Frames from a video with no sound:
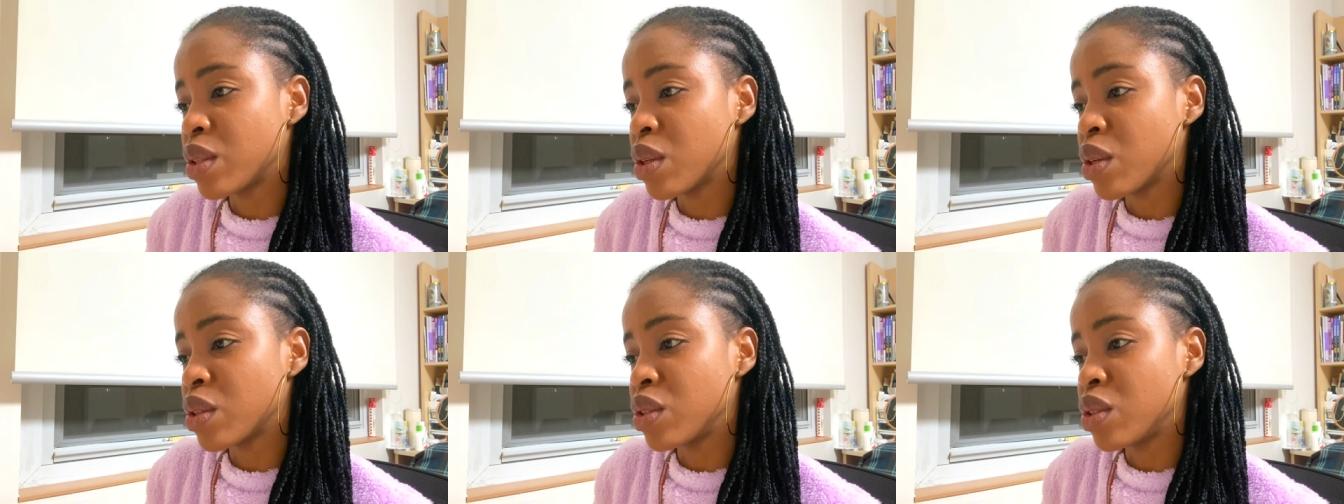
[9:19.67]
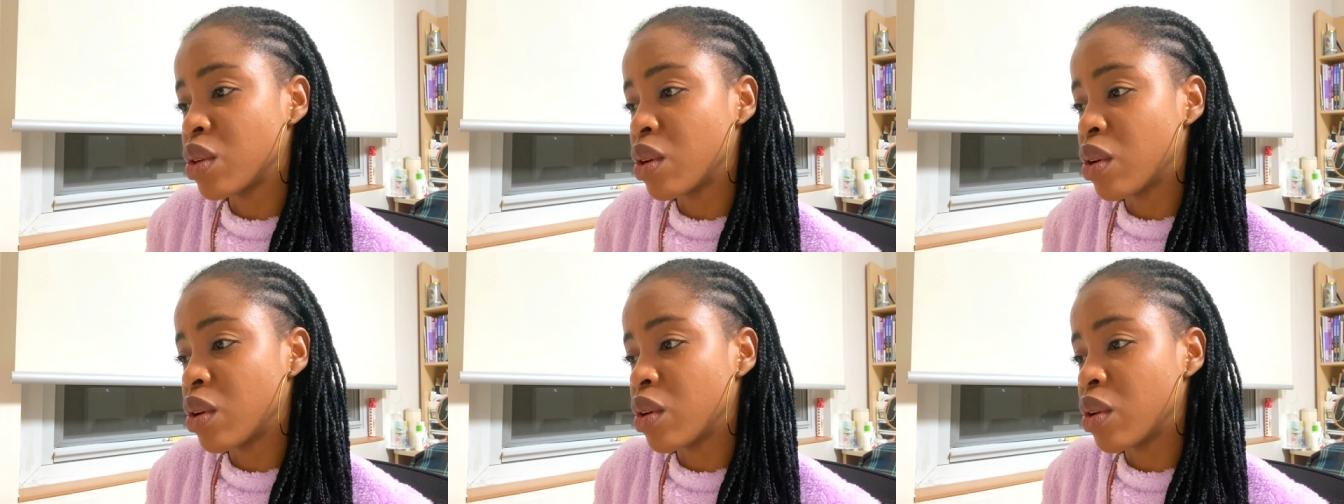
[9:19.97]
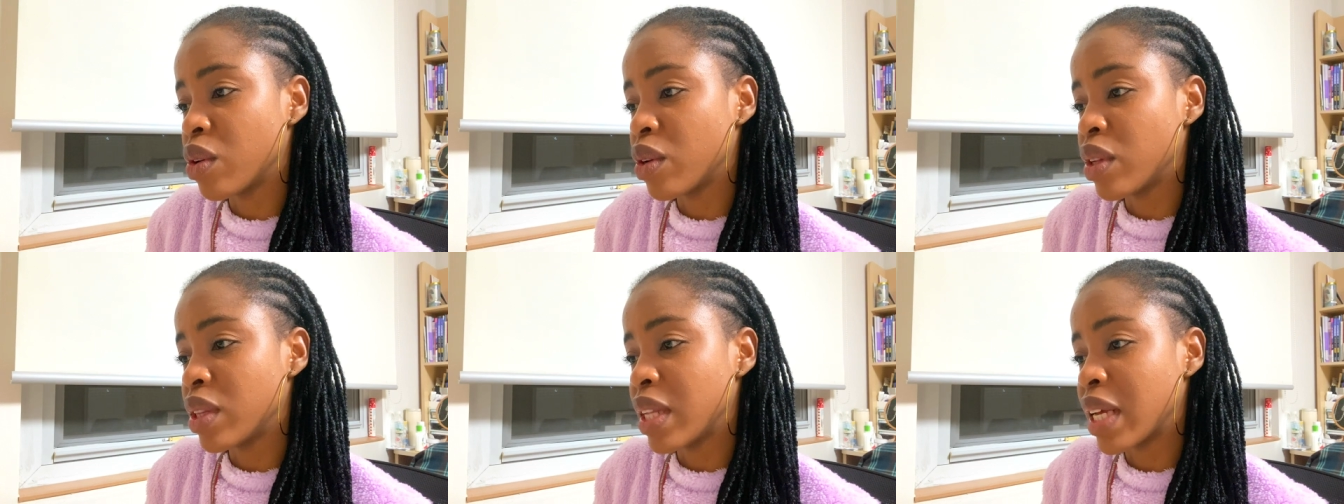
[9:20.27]
done
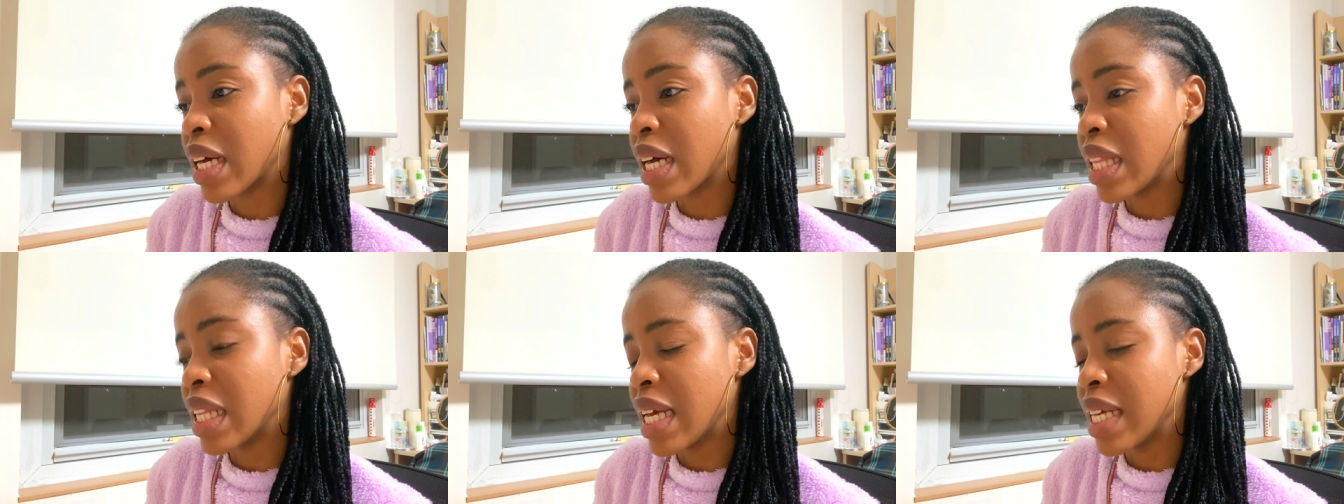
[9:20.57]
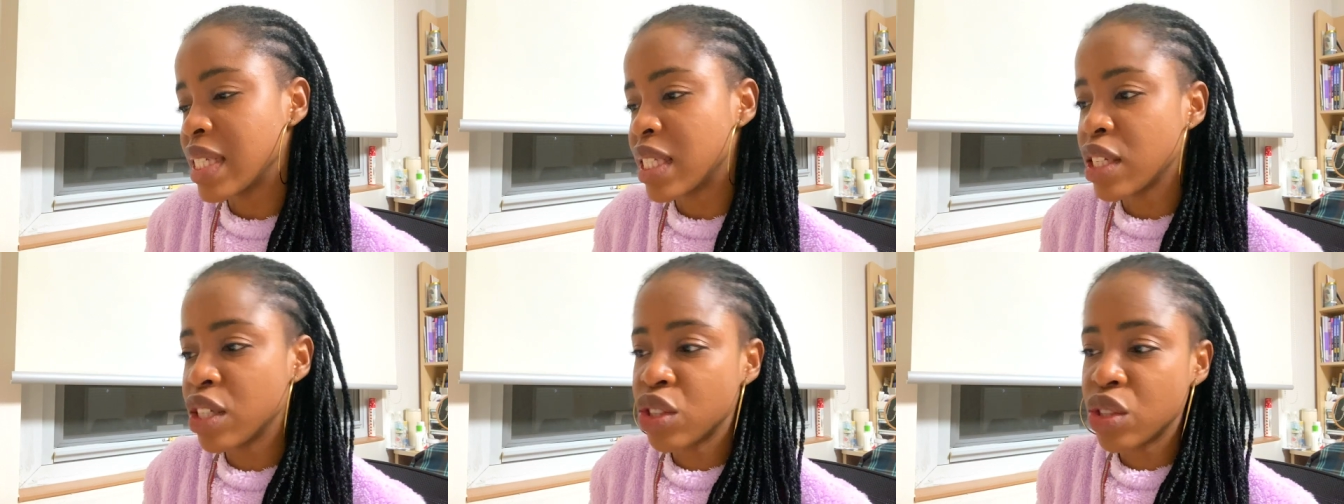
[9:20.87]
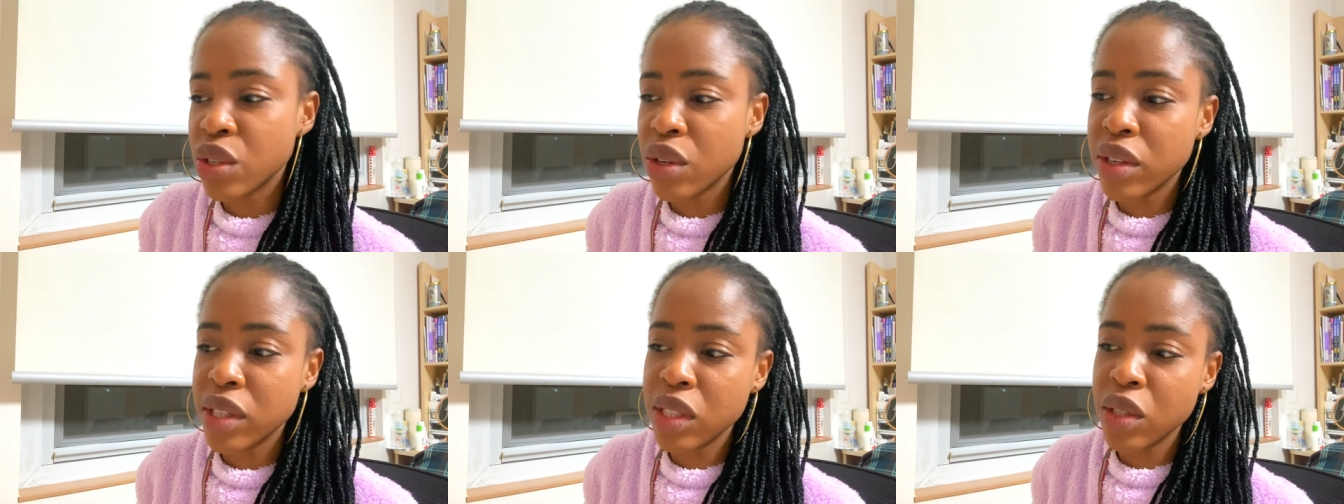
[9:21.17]
your
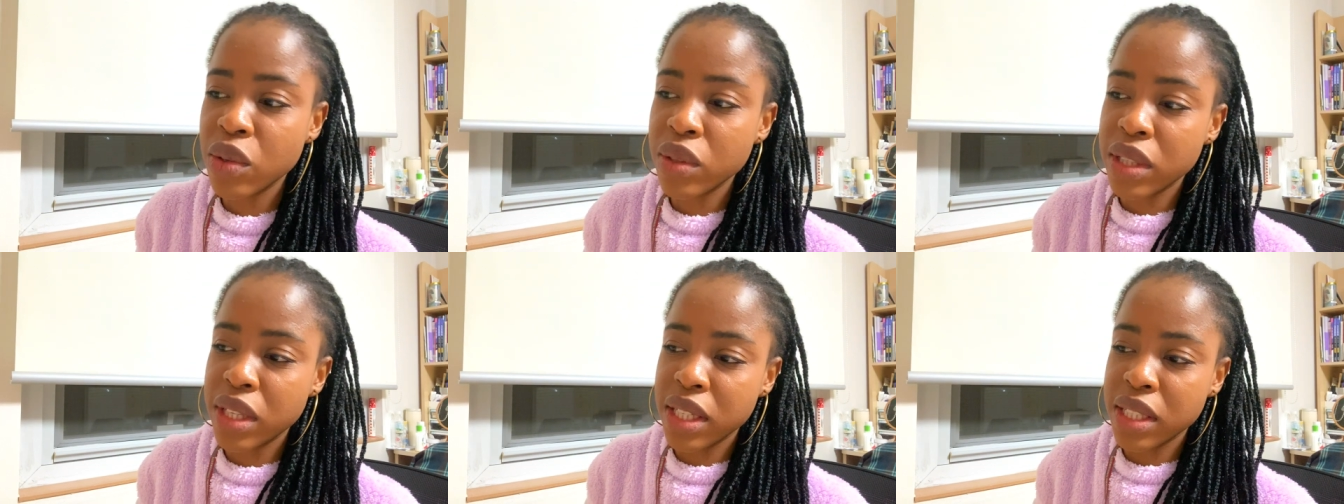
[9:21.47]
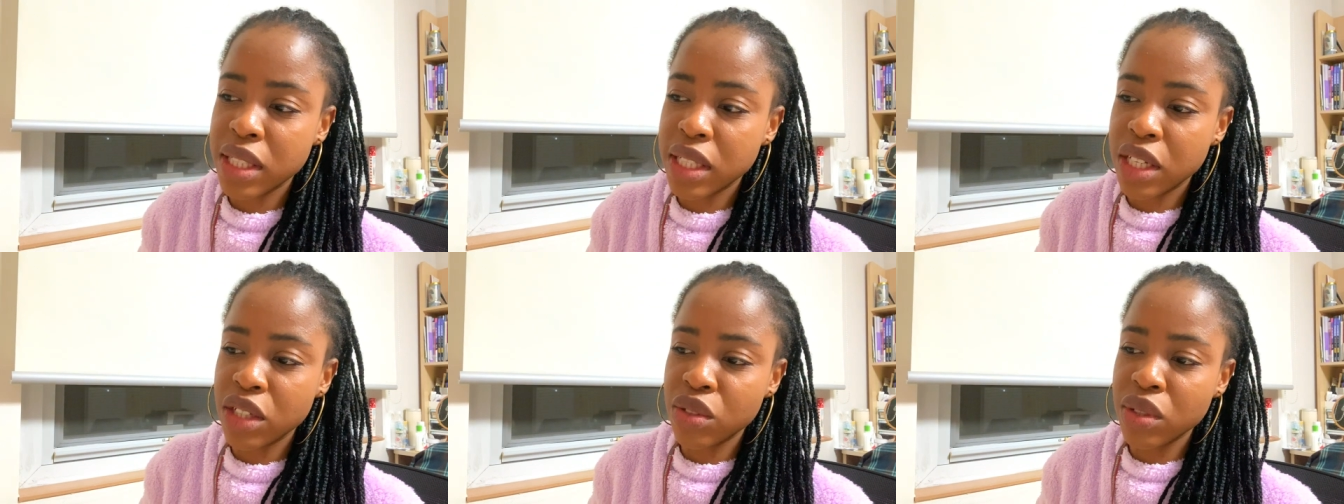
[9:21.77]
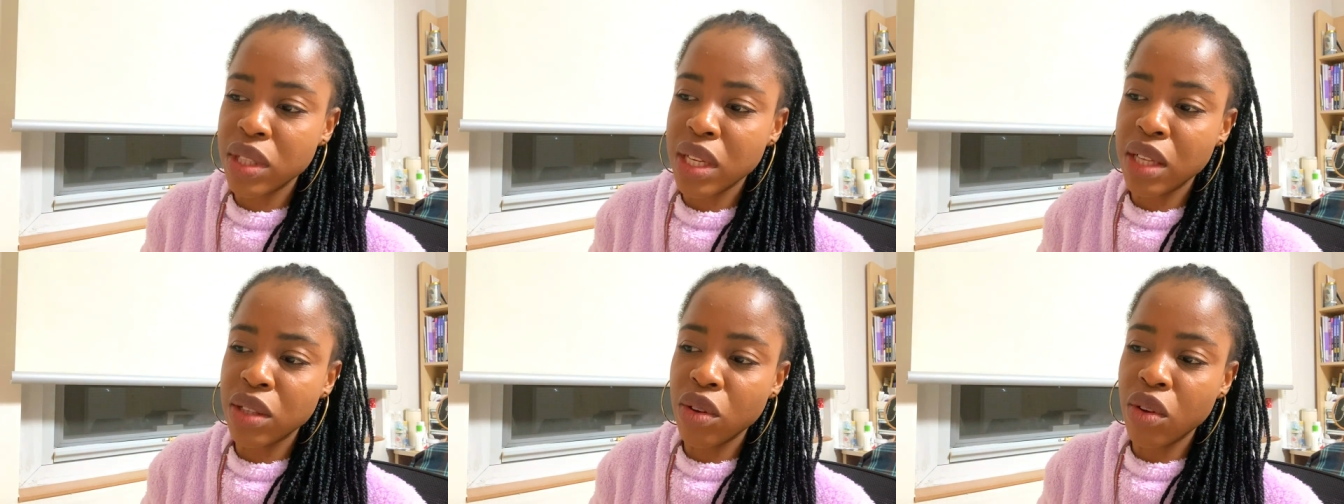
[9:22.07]
legalization,
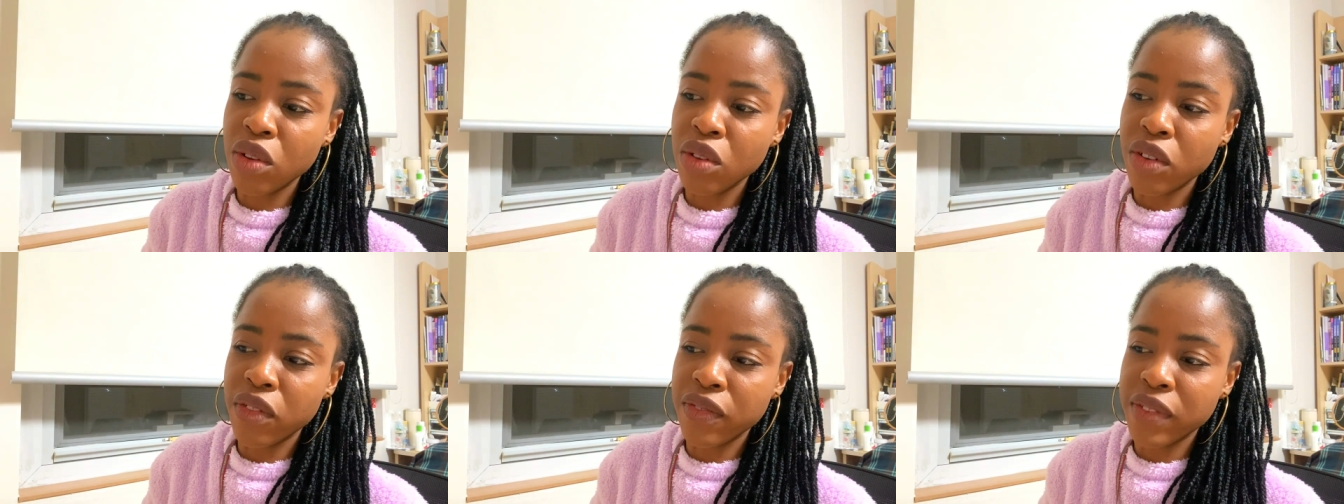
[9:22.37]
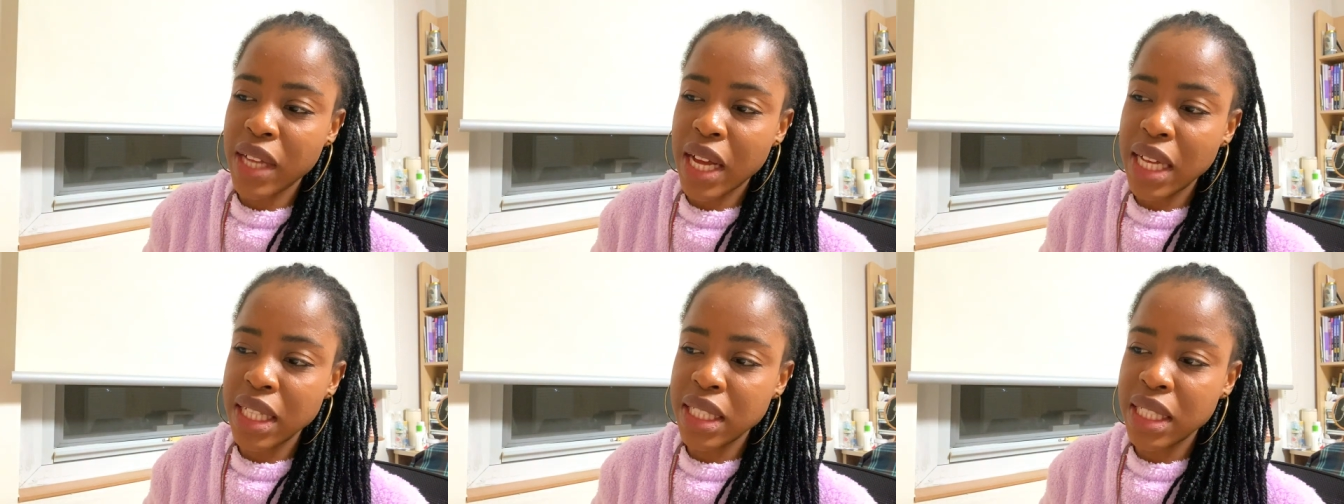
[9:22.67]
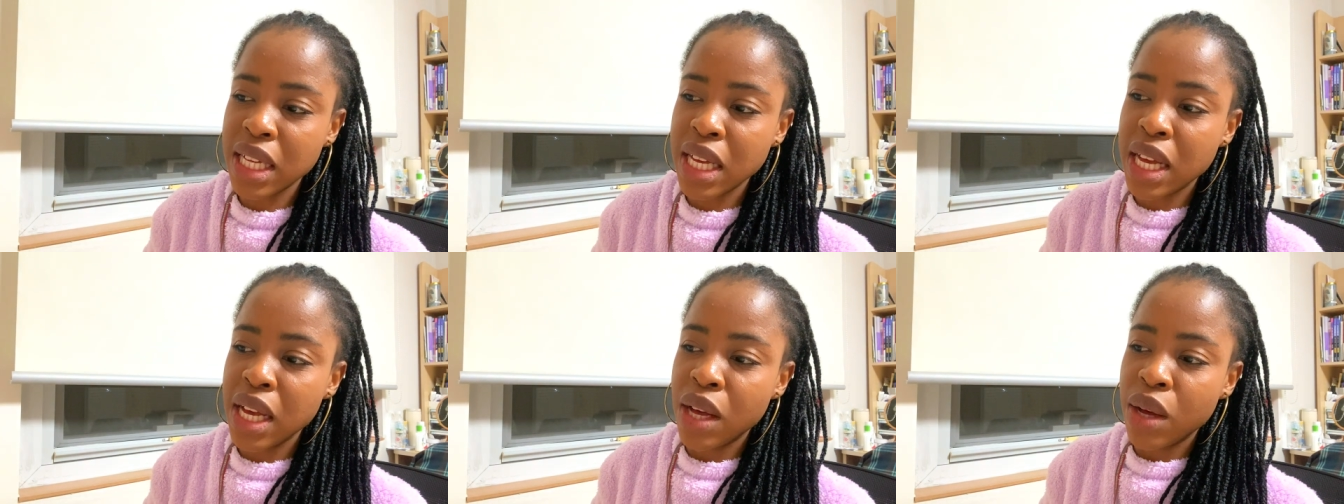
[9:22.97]
authentication, and all of that,